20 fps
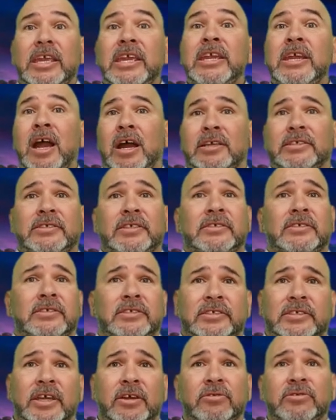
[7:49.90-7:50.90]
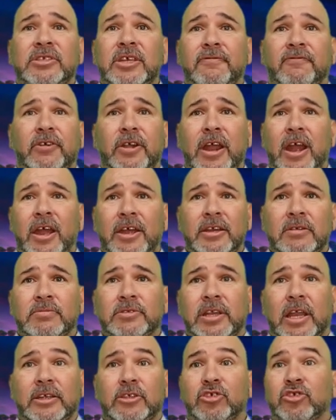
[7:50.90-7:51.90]
Kiosks sell different
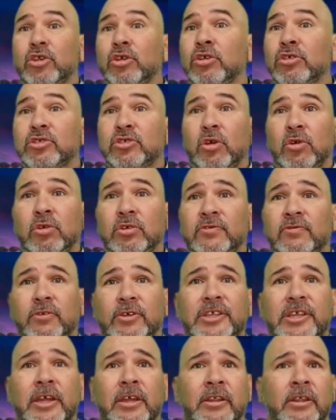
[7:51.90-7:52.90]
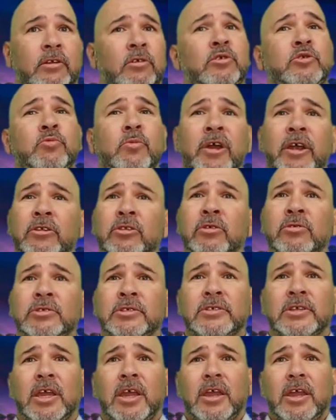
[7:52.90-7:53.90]
items like sugar skulls for Dia de los
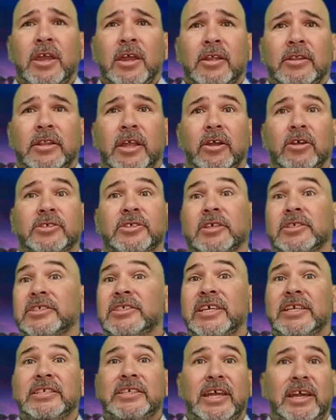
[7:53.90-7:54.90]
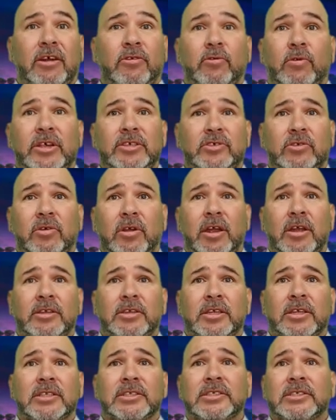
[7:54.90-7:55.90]
Muertos. There's a sit-down
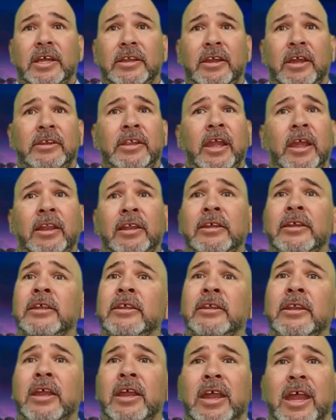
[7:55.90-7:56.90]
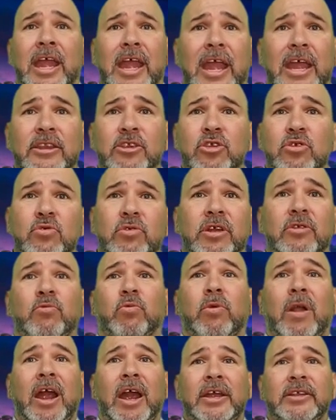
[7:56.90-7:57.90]
restaurant in San Angelin, and you
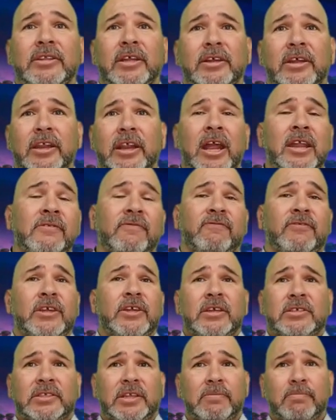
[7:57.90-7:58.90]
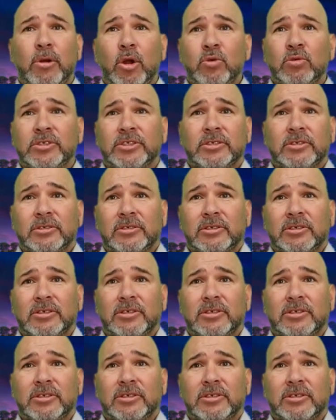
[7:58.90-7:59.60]
can ride the Gran Fiesta boat